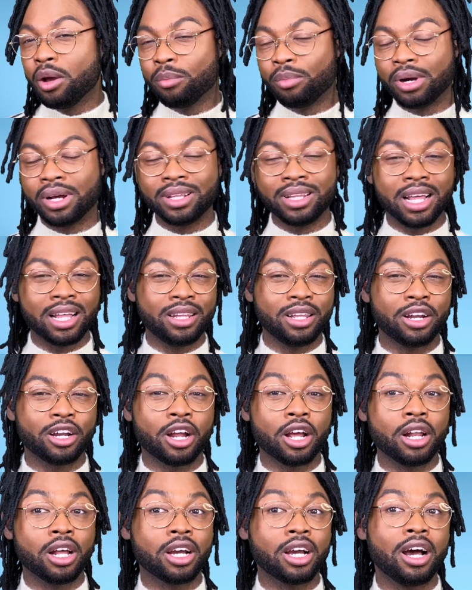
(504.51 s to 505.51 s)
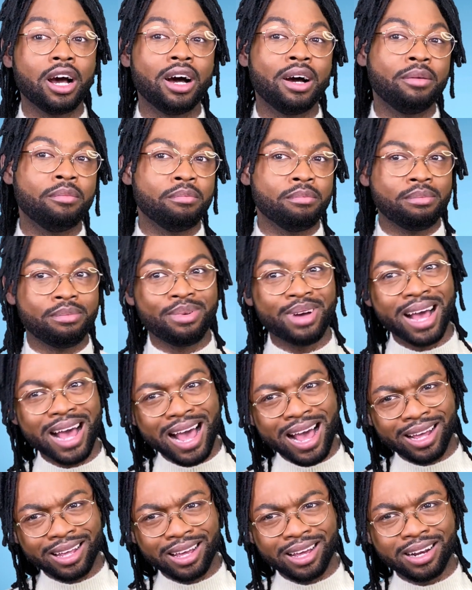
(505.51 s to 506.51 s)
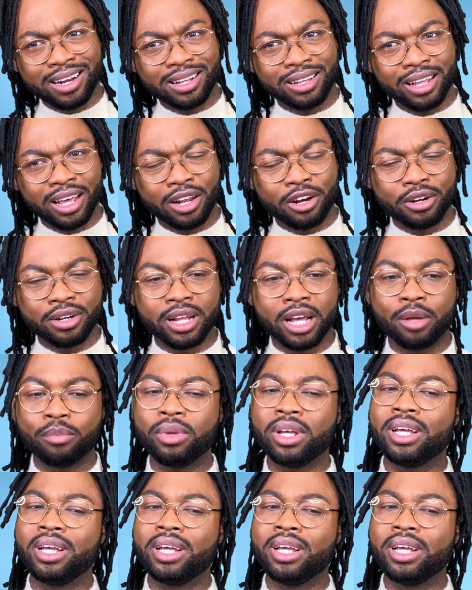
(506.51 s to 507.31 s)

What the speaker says: but then they're gonna come back at a later date,